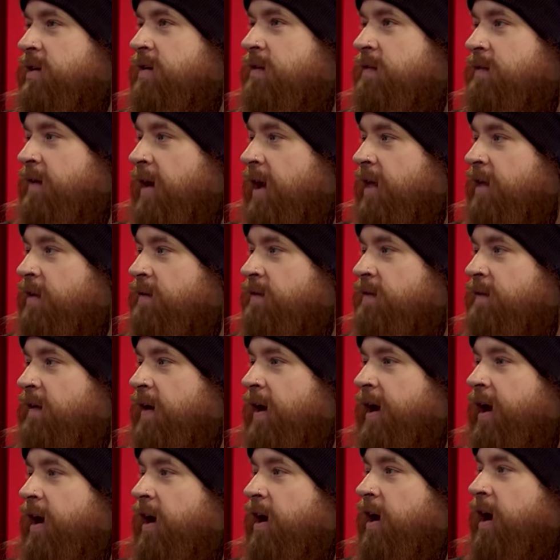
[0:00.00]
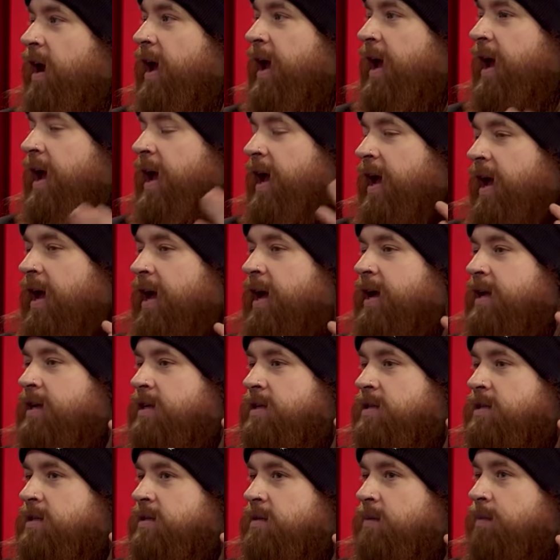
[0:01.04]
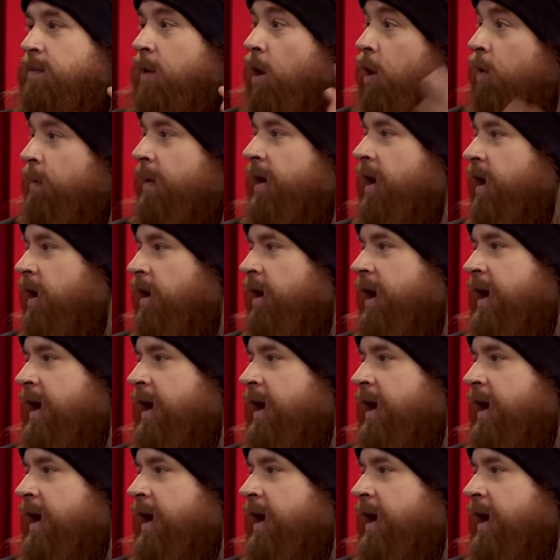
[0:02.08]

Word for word: Valenfire, and Pallbearer,